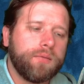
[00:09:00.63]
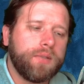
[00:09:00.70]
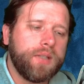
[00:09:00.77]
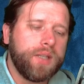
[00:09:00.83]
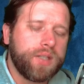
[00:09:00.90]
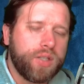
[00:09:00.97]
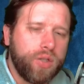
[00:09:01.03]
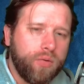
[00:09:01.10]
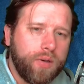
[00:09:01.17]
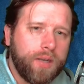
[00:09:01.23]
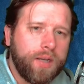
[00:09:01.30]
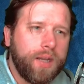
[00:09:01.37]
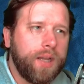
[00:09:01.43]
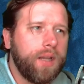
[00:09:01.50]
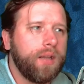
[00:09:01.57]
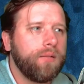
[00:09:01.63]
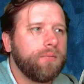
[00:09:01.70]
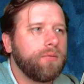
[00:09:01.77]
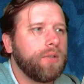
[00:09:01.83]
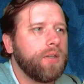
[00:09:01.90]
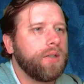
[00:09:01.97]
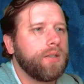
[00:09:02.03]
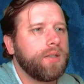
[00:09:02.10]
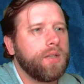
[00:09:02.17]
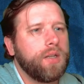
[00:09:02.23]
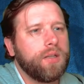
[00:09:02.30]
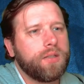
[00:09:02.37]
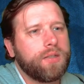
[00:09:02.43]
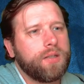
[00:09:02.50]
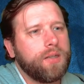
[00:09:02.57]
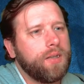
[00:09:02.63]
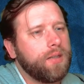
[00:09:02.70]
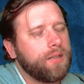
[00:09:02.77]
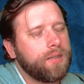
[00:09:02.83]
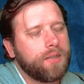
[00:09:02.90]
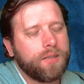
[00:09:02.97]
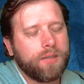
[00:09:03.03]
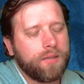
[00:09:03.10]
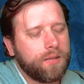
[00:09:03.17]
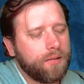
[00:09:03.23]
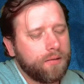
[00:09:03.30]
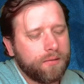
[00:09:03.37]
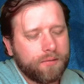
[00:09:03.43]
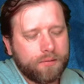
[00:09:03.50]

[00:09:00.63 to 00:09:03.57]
disunity uh, it's it's uh,